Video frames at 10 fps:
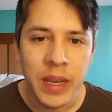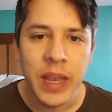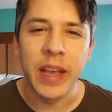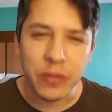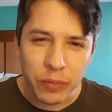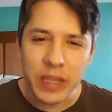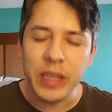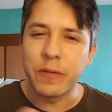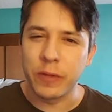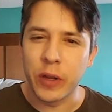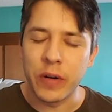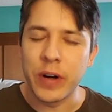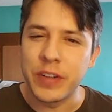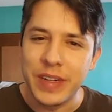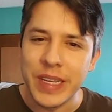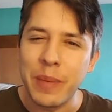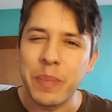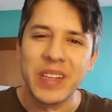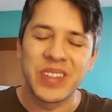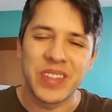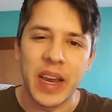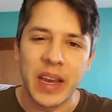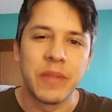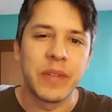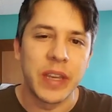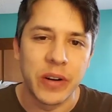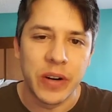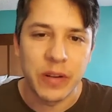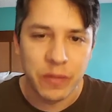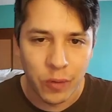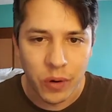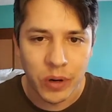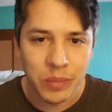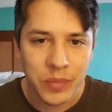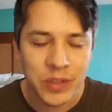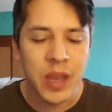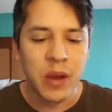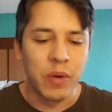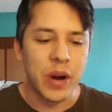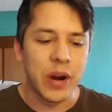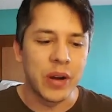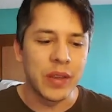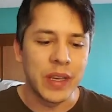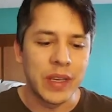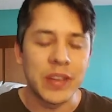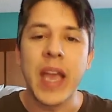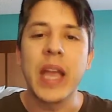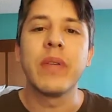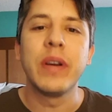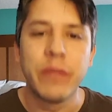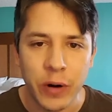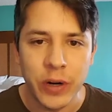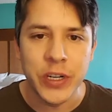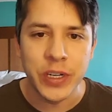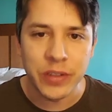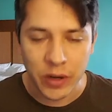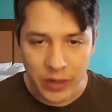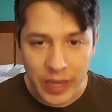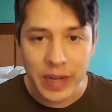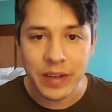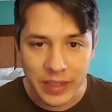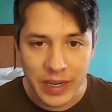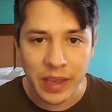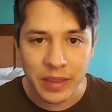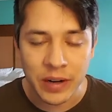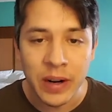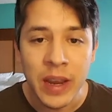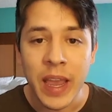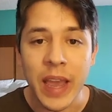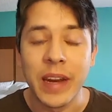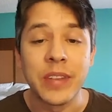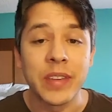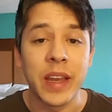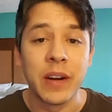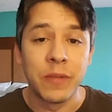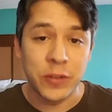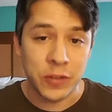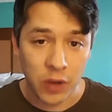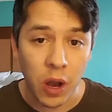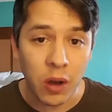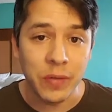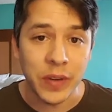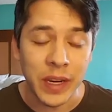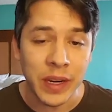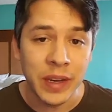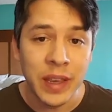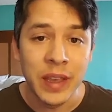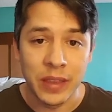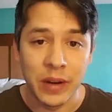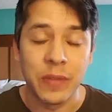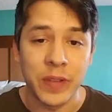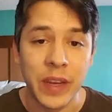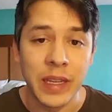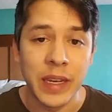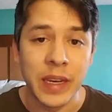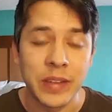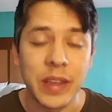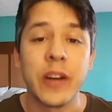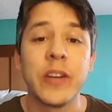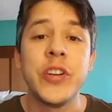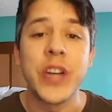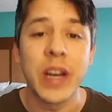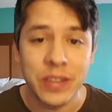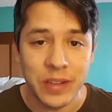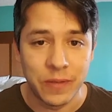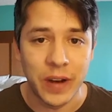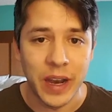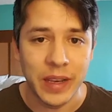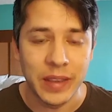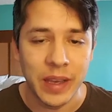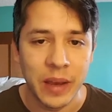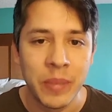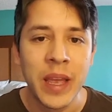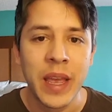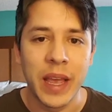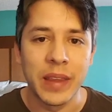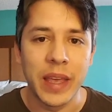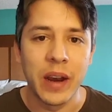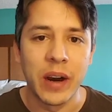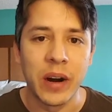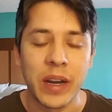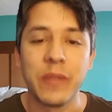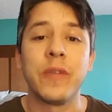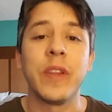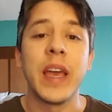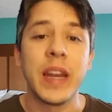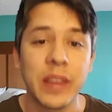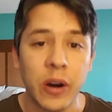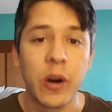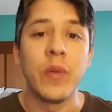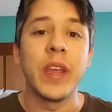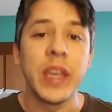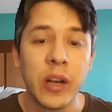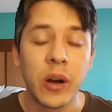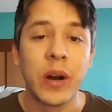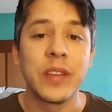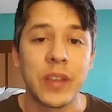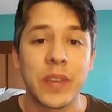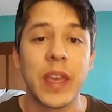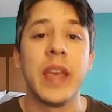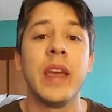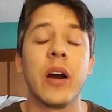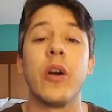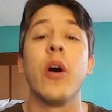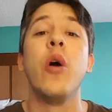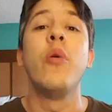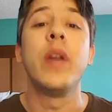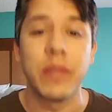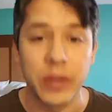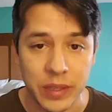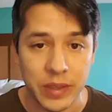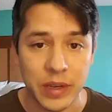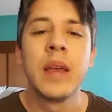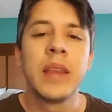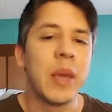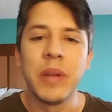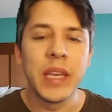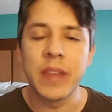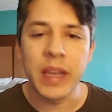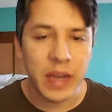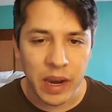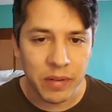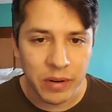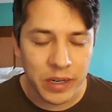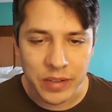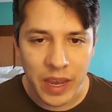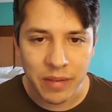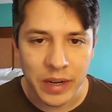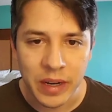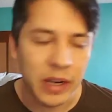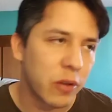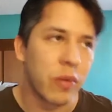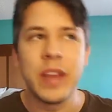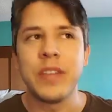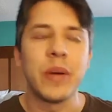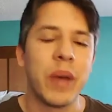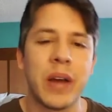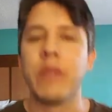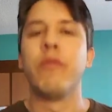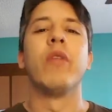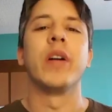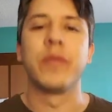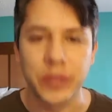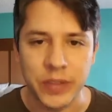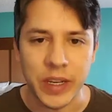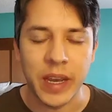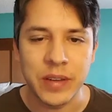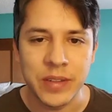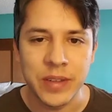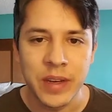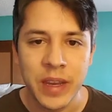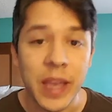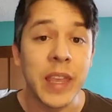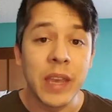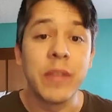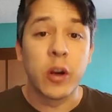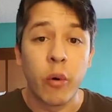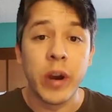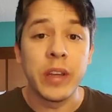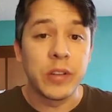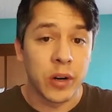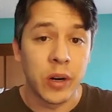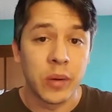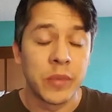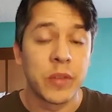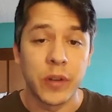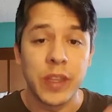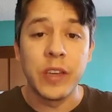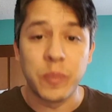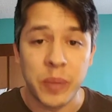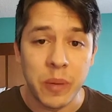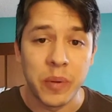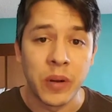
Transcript: has really flourished deep inside of internet forums where these angry virgins are getting together, and instead of solving their feelings, they are justifying them and they are inflating their own ego as if they are owed everything. They believe that everyone is having a crazy amount of wonderful sex. And they even coined terms for these people.